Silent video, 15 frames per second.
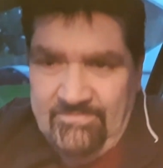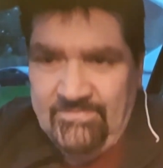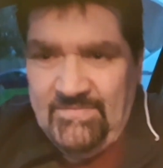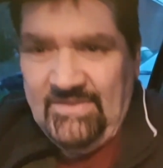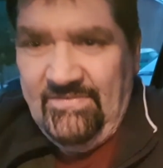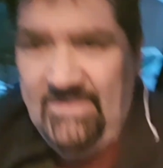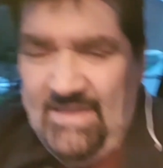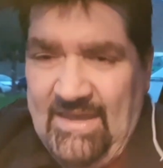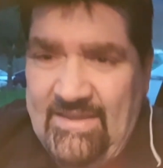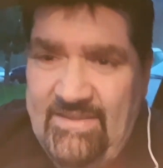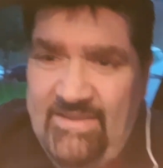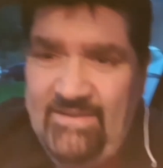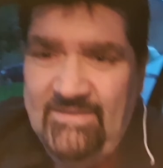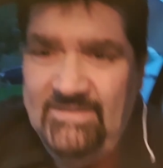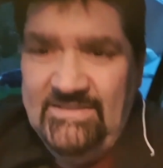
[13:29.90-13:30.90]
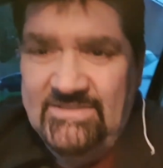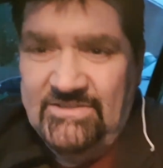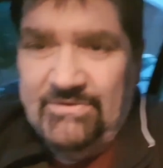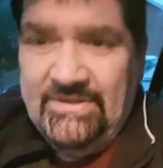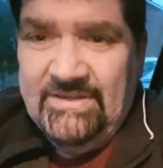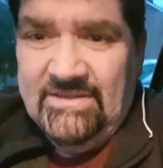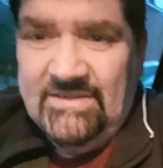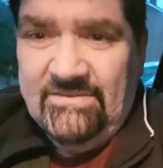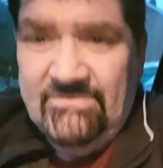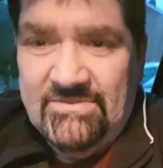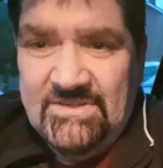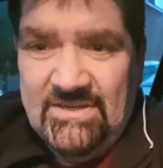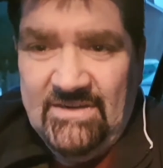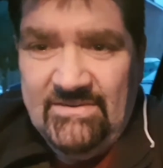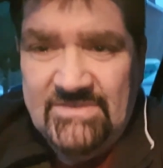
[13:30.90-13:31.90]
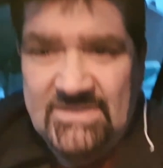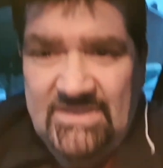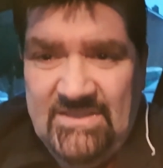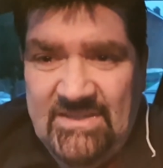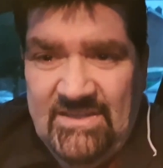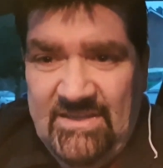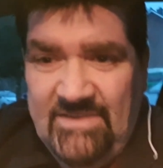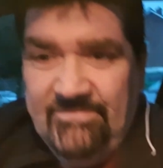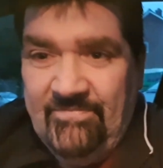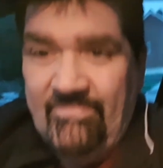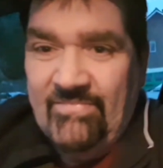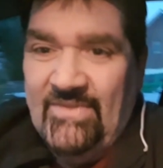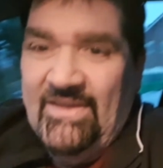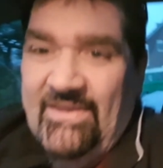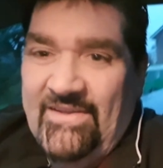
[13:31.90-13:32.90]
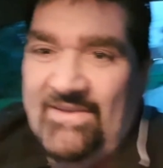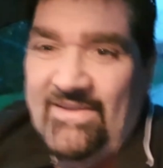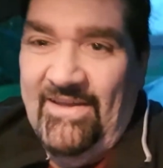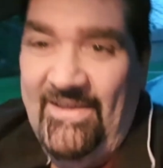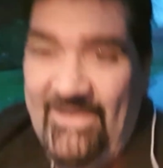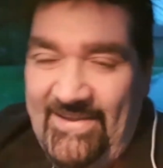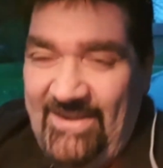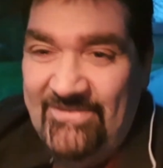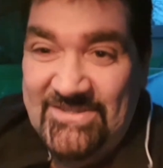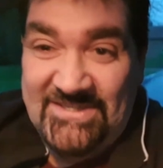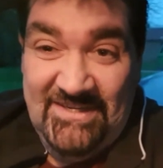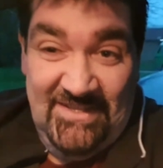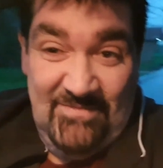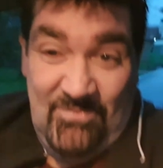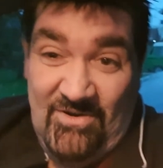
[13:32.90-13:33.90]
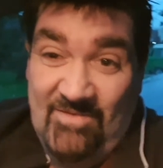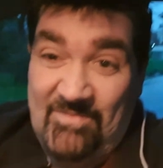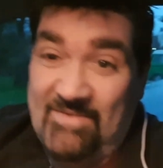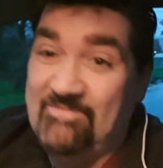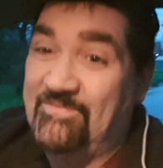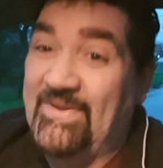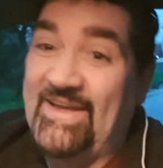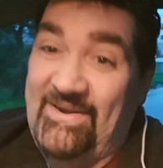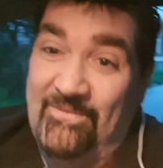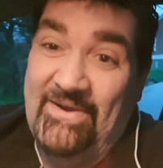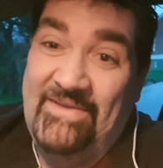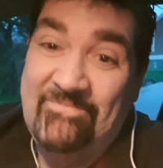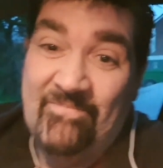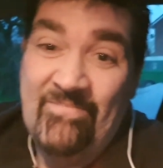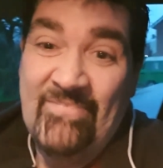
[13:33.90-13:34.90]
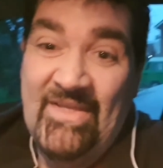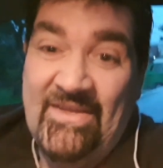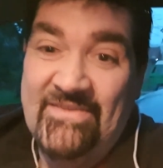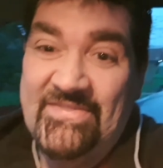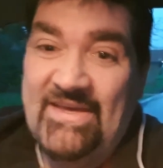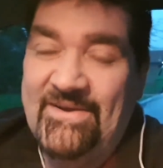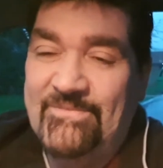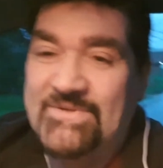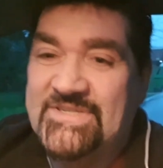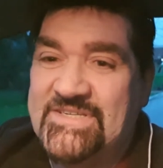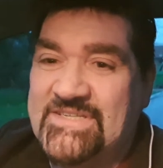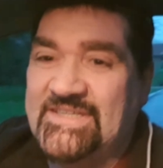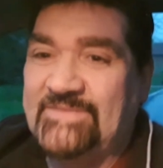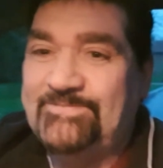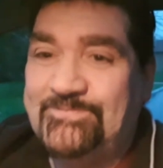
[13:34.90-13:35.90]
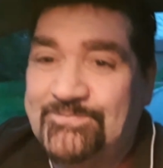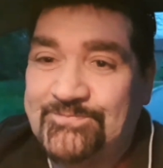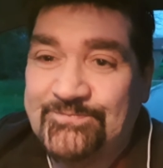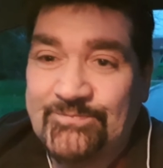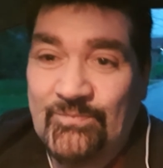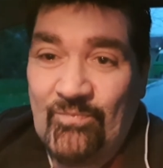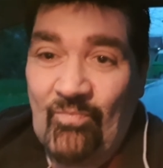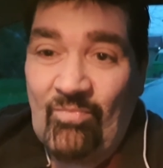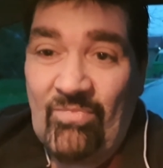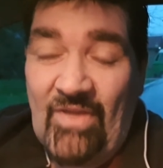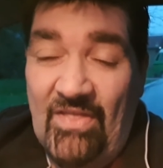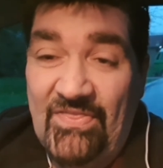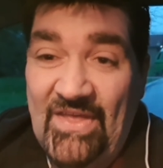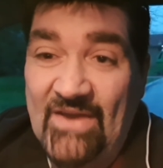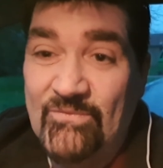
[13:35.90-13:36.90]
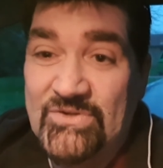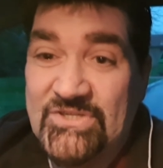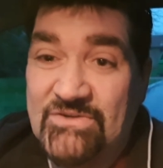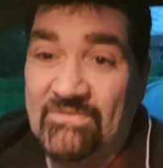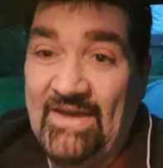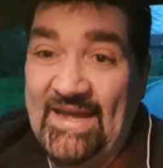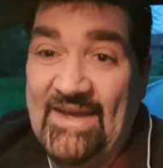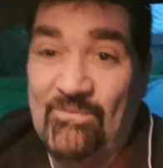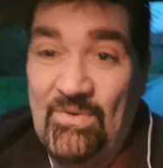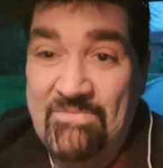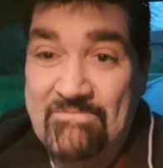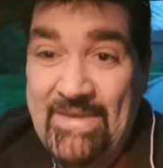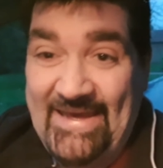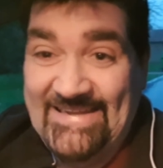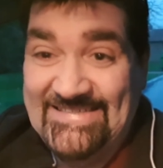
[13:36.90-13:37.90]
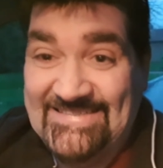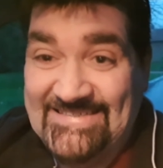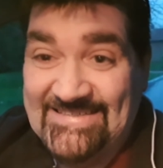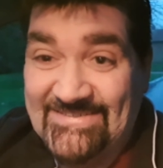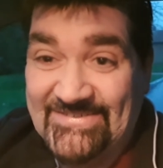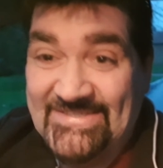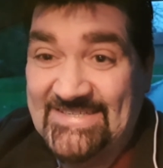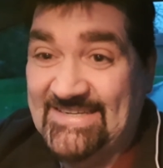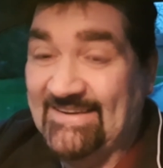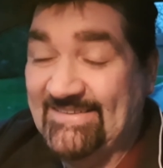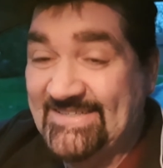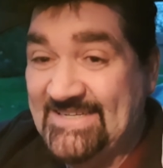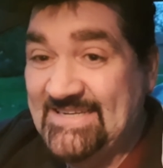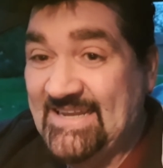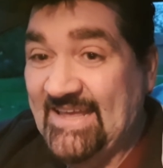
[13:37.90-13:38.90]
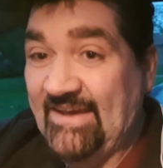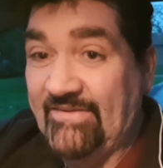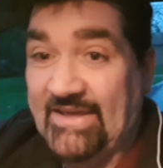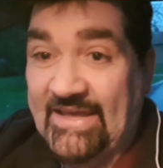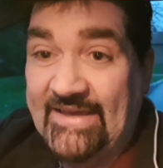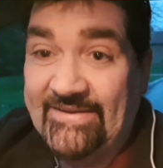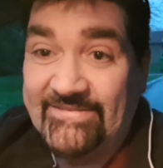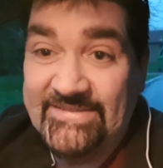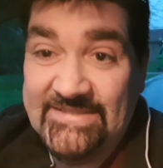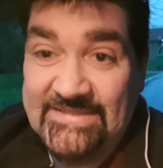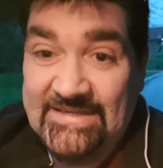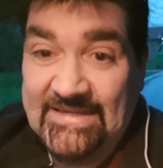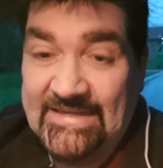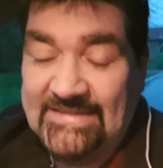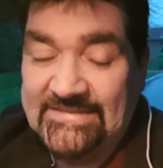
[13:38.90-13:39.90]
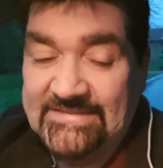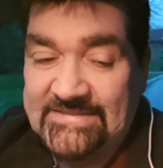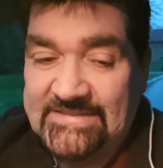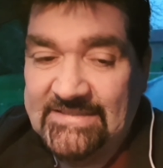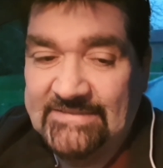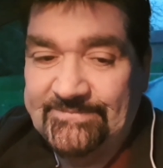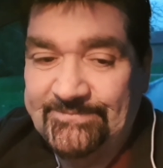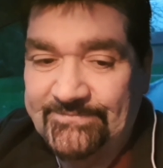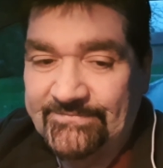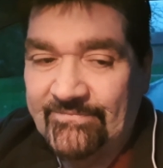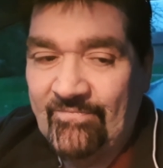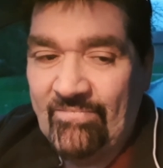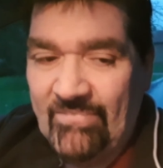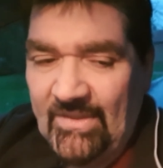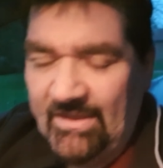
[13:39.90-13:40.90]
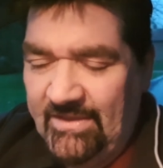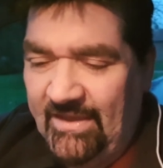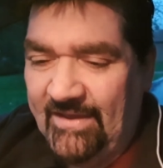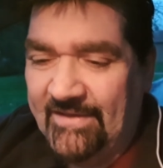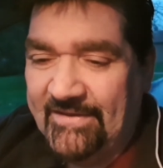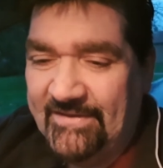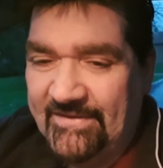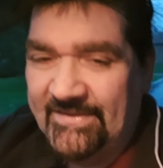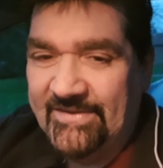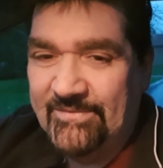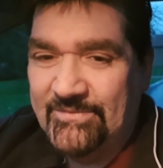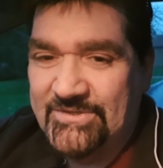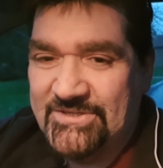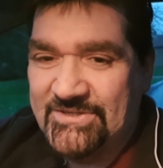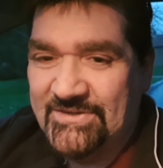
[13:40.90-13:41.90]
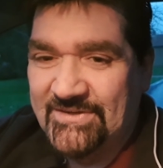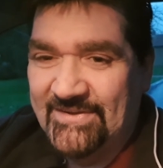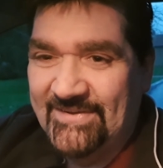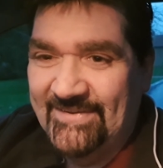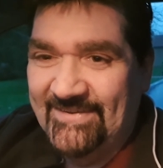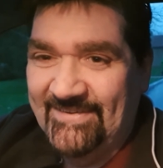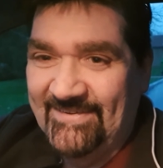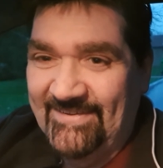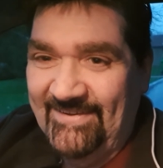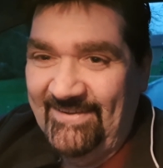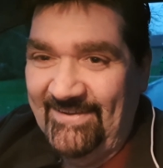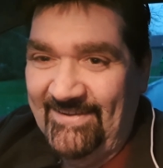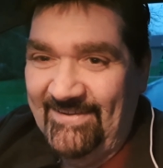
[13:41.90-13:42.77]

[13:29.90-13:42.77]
for that, yeah, I'd do it. I don't see the I don't see the problem. But anyway, that was sort of how we met and sort of started going out, and yeah, it was, yeah,